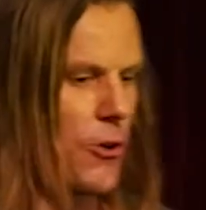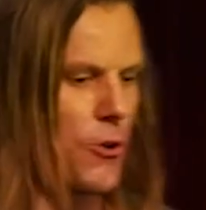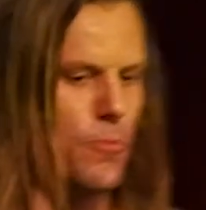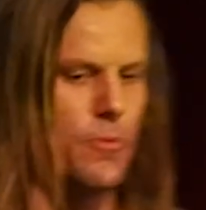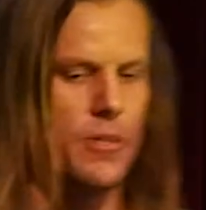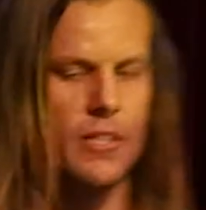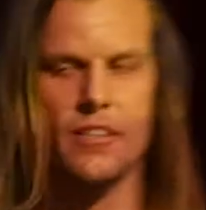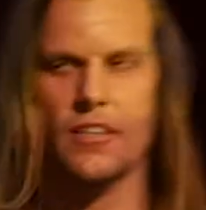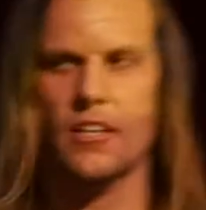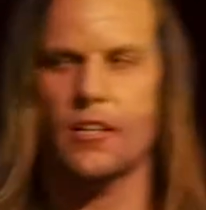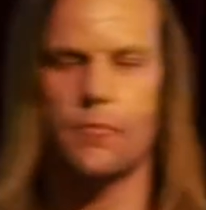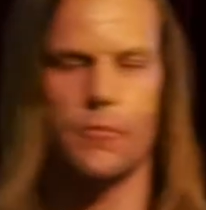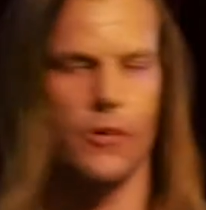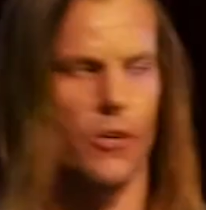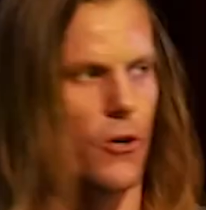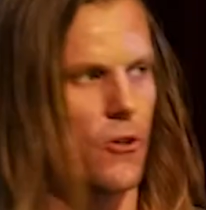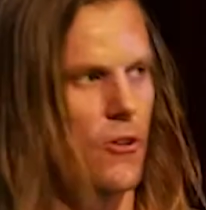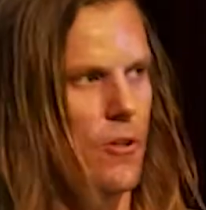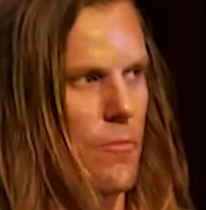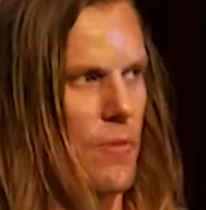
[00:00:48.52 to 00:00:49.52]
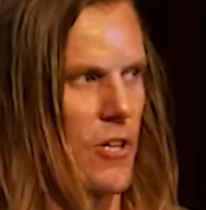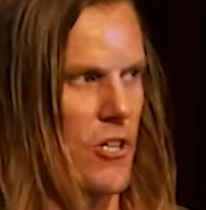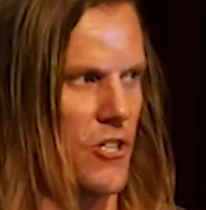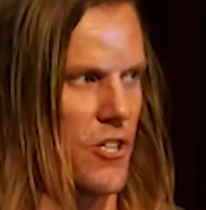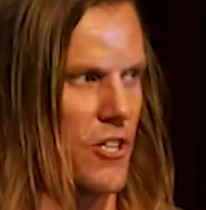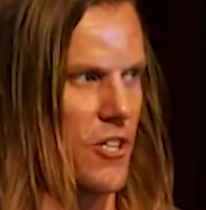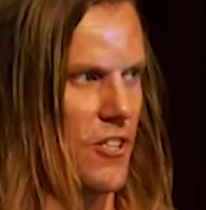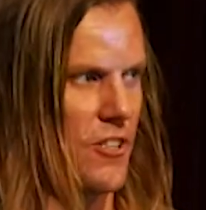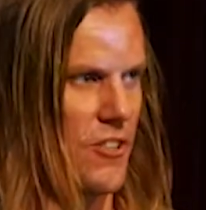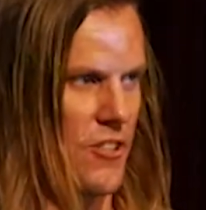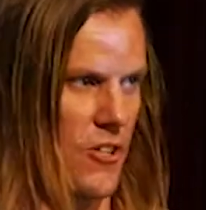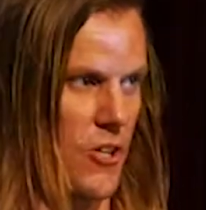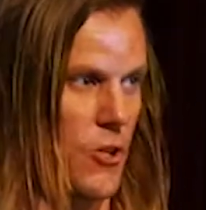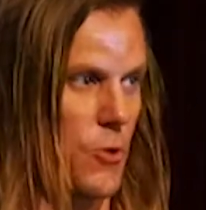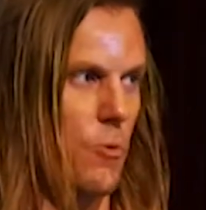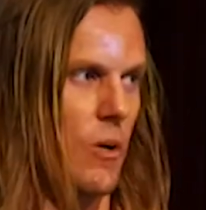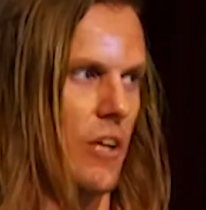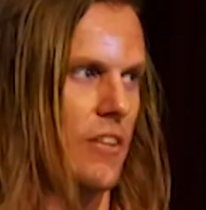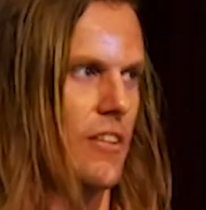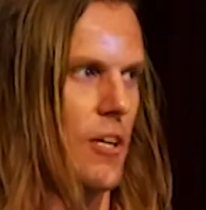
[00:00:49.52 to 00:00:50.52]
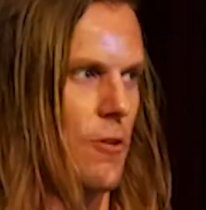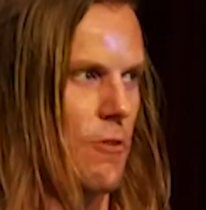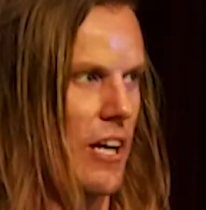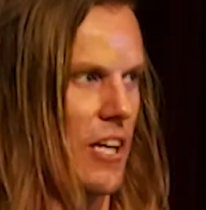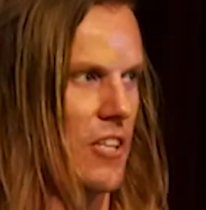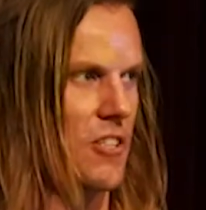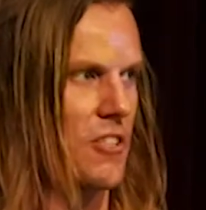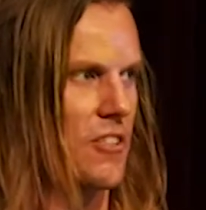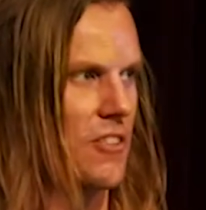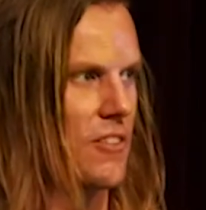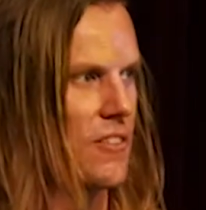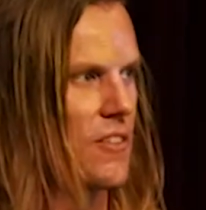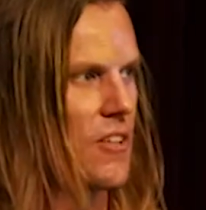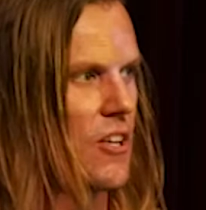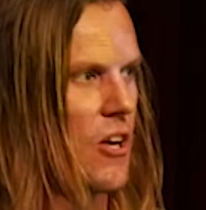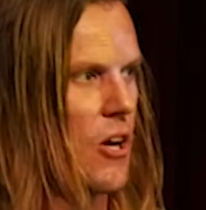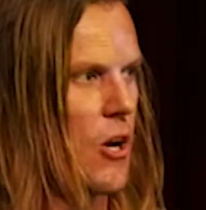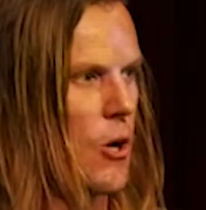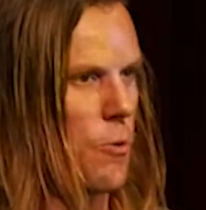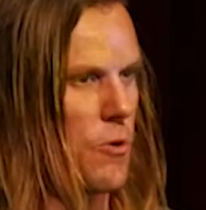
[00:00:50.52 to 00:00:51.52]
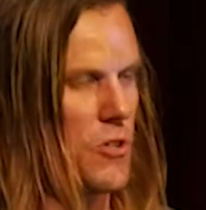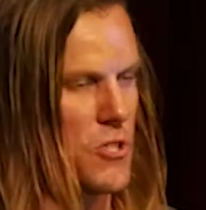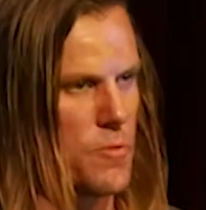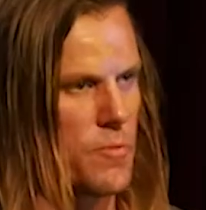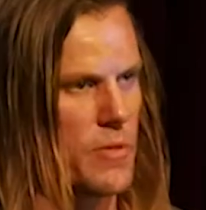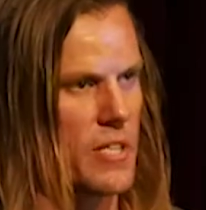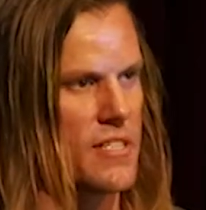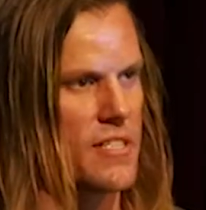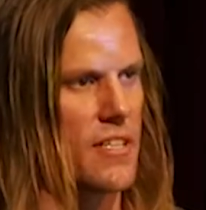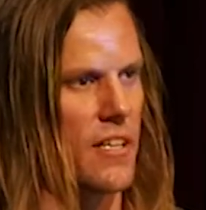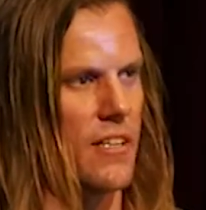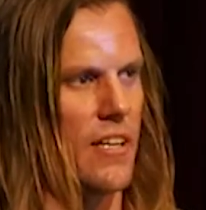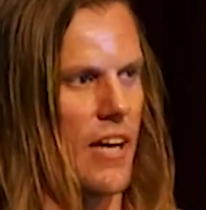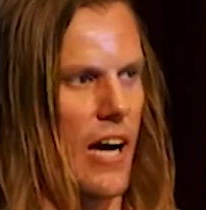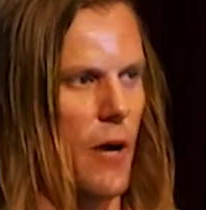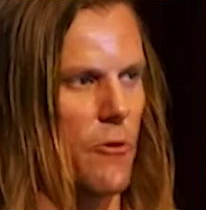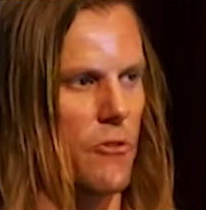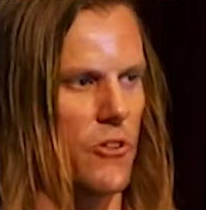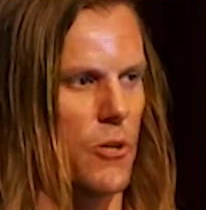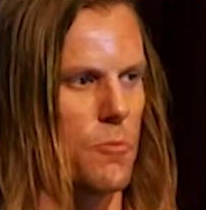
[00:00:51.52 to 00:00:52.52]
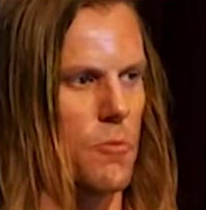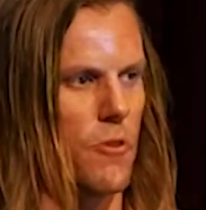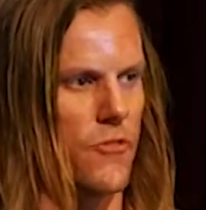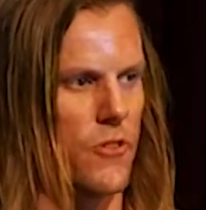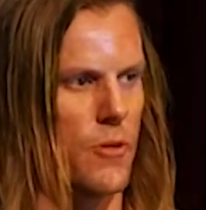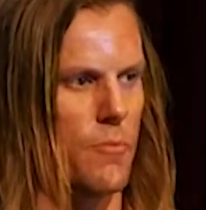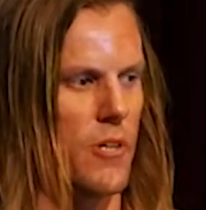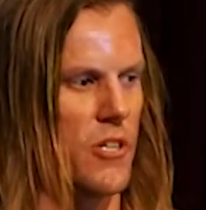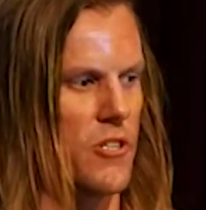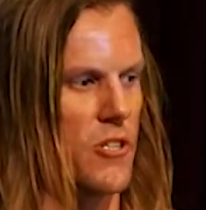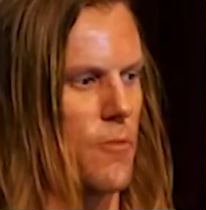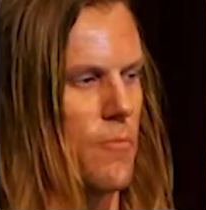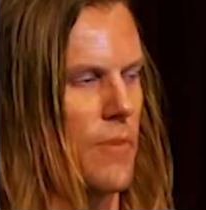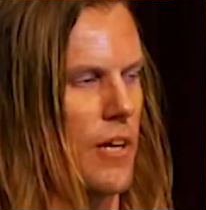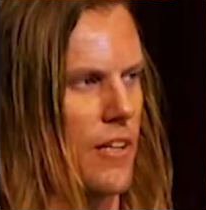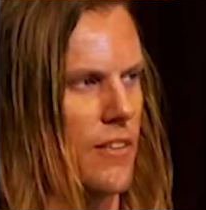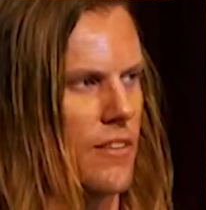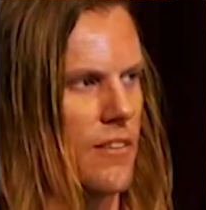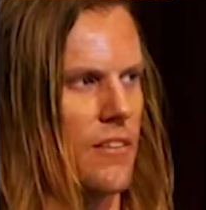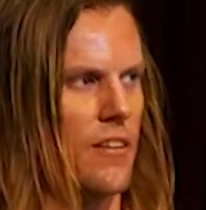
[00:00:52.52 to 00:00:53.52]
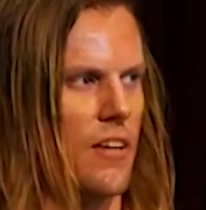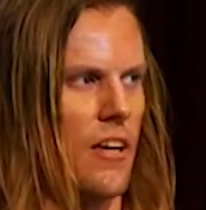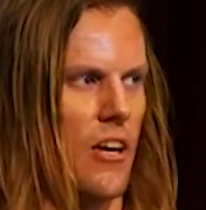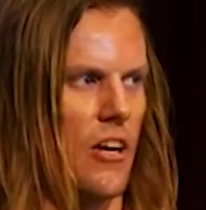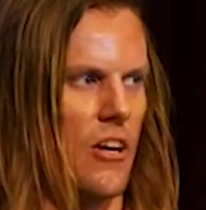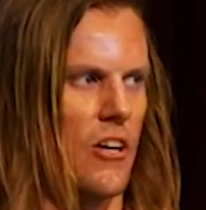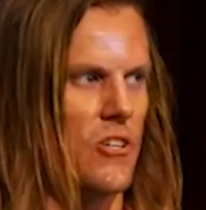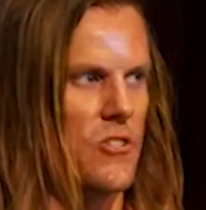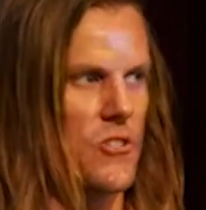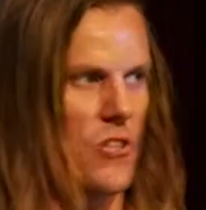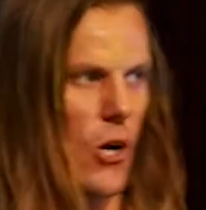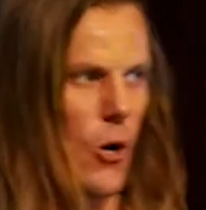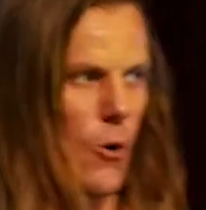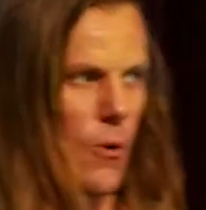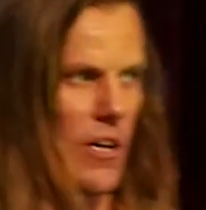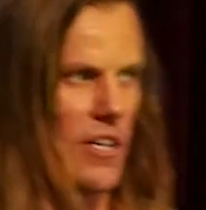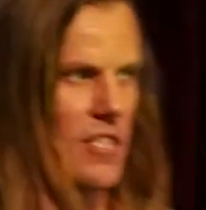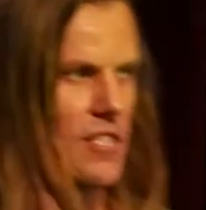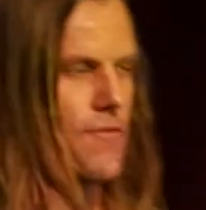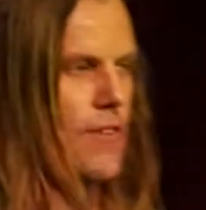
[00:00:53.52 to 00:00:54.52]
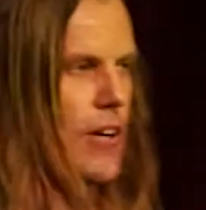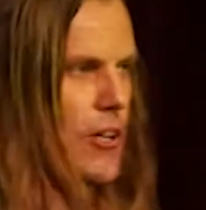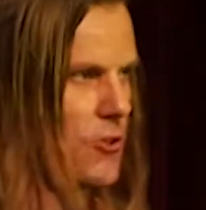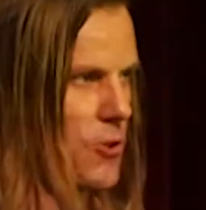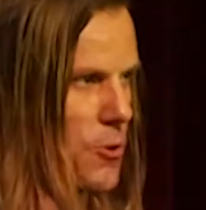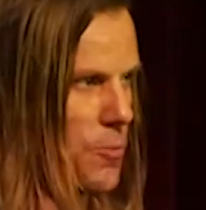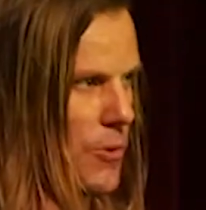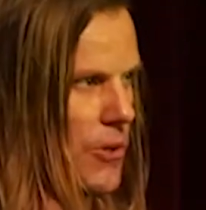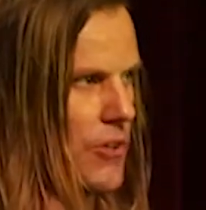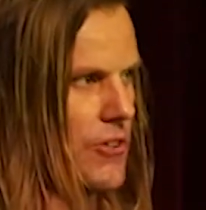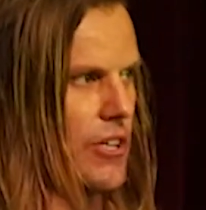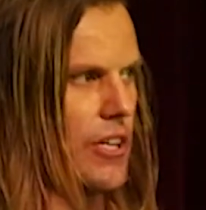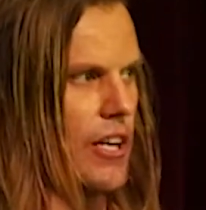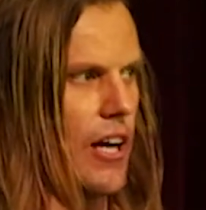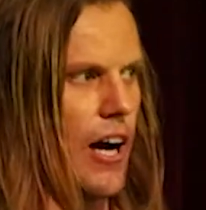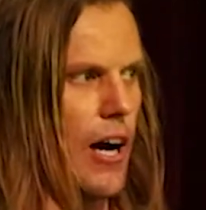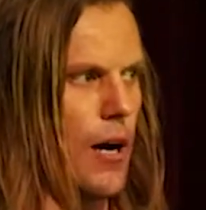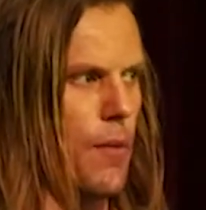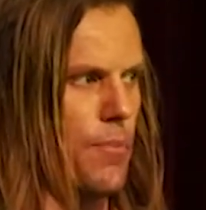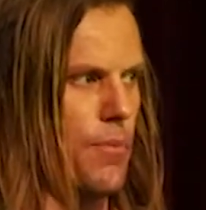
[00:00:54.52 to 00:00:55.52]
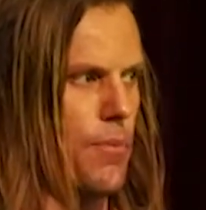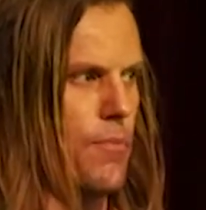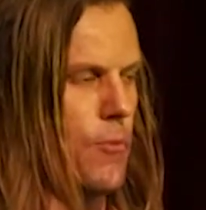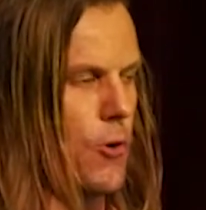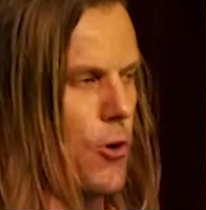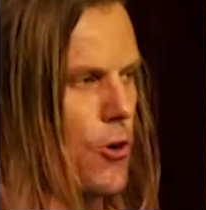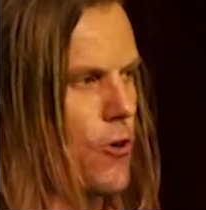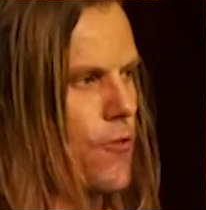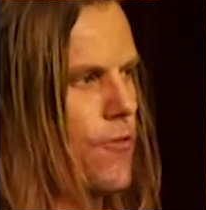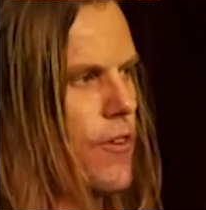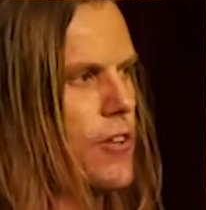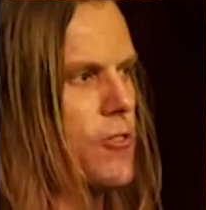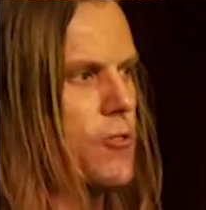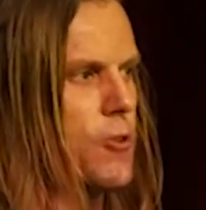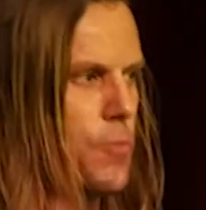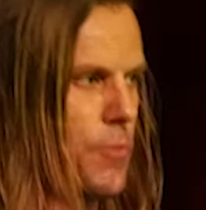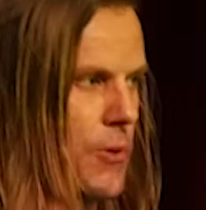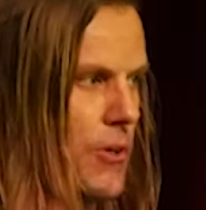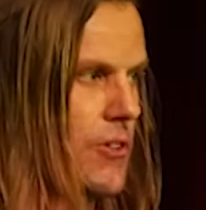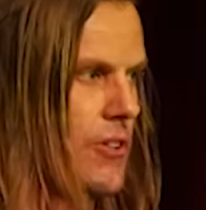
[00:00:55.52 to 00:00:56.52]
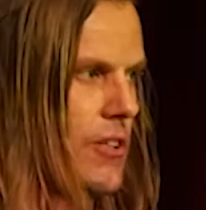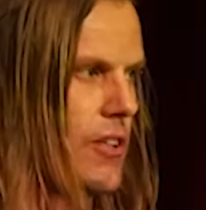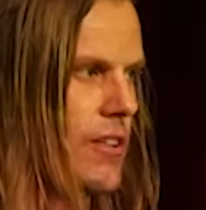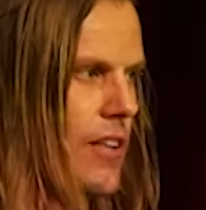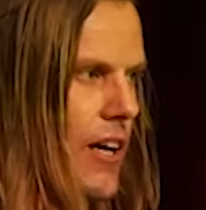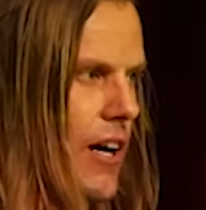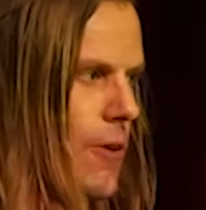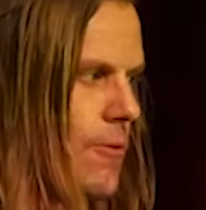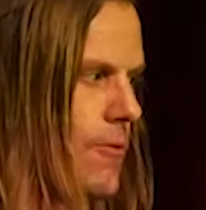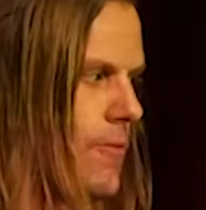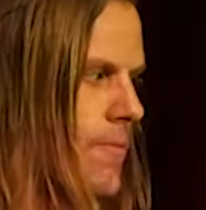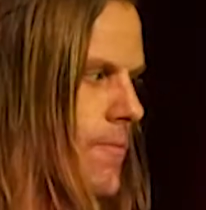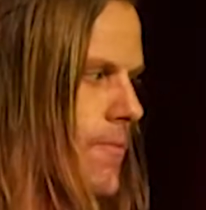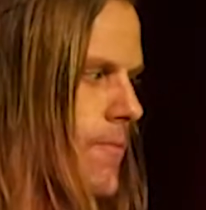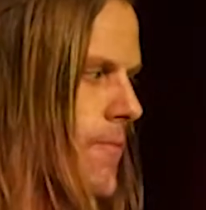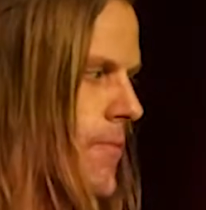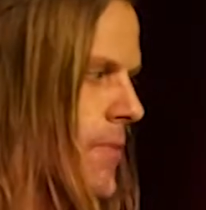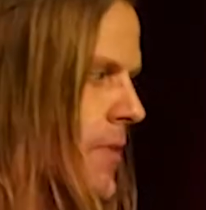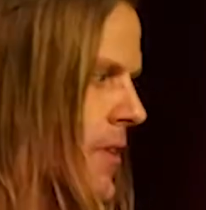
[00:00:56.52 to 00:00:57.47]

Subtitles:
Now, a qubit can be only measured in one direction, which means that the outcome of the measurement is always vector pointing up or vector pointing down.